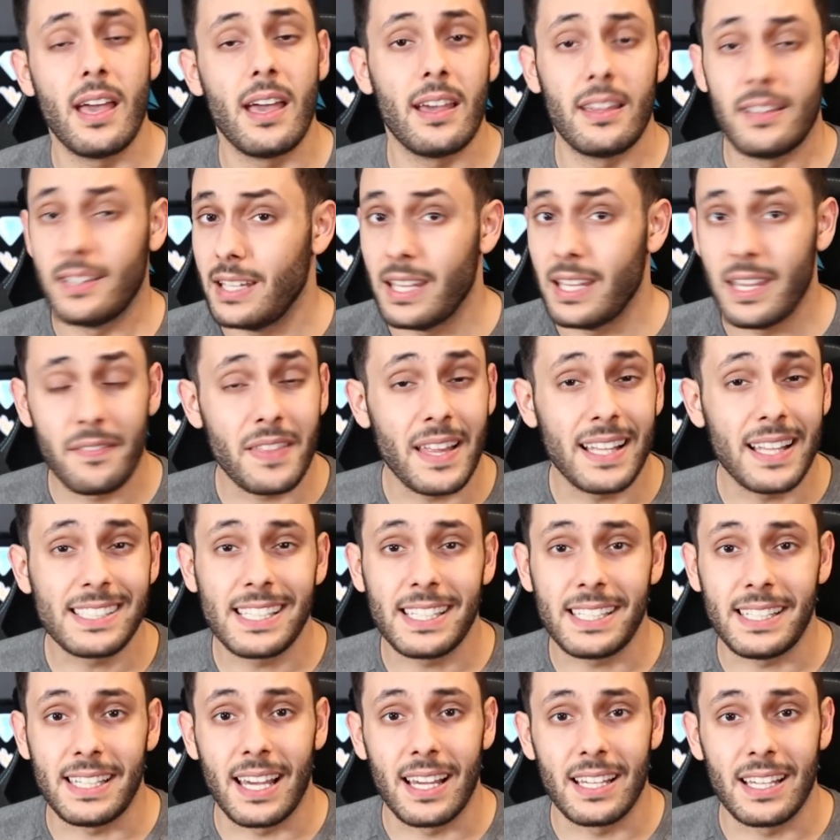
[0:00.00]
If that's a
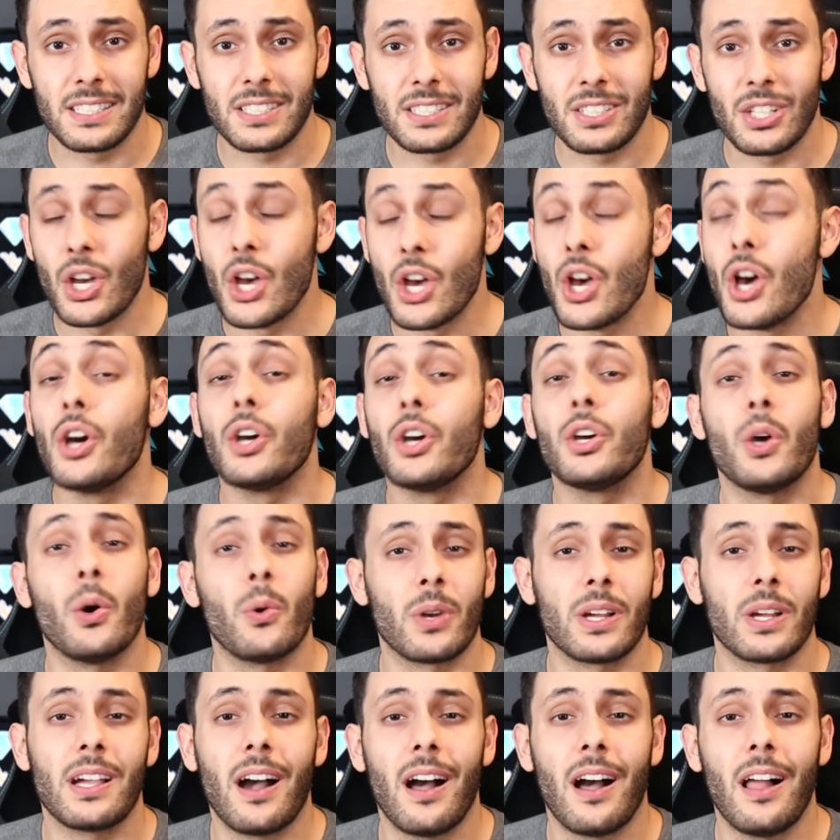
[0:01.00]
yes, go to
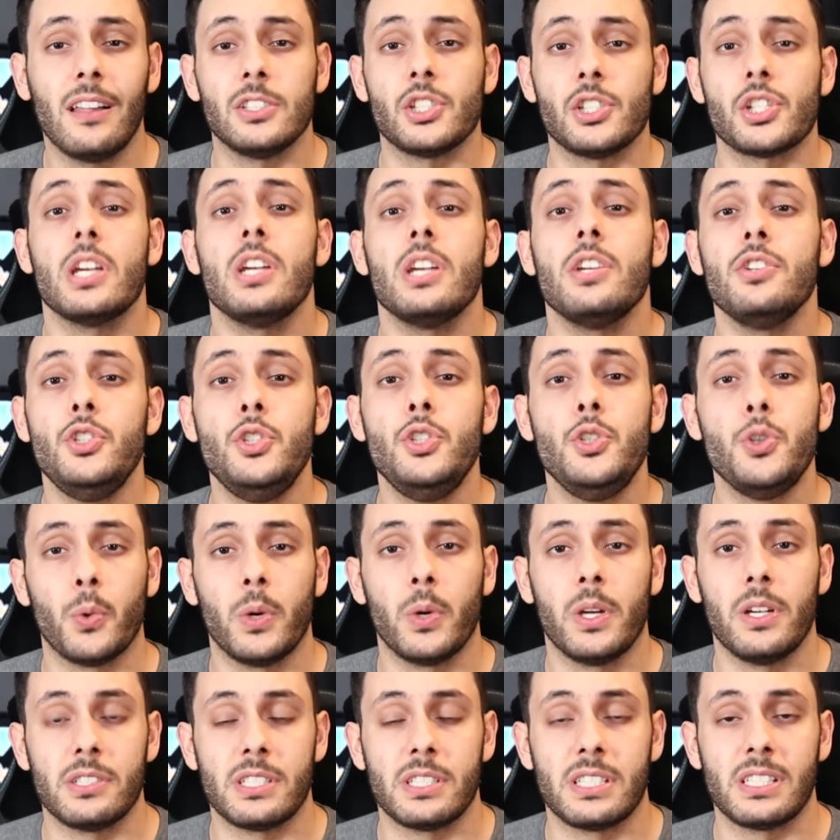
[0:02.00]
college, enjoy
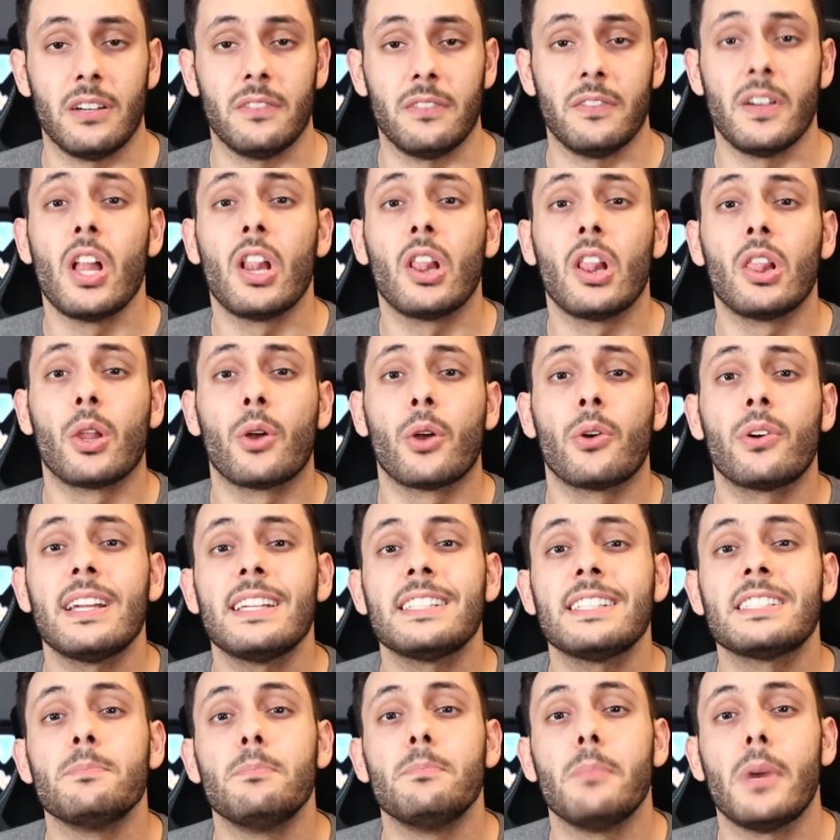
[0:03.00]
yourself, learn as
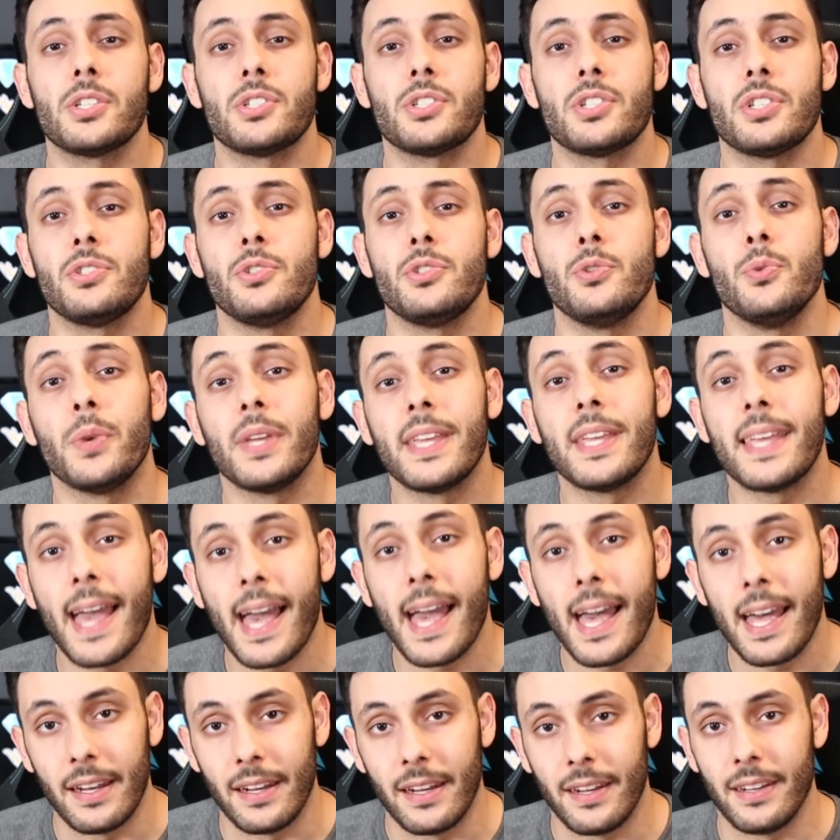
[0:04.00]
much as you can.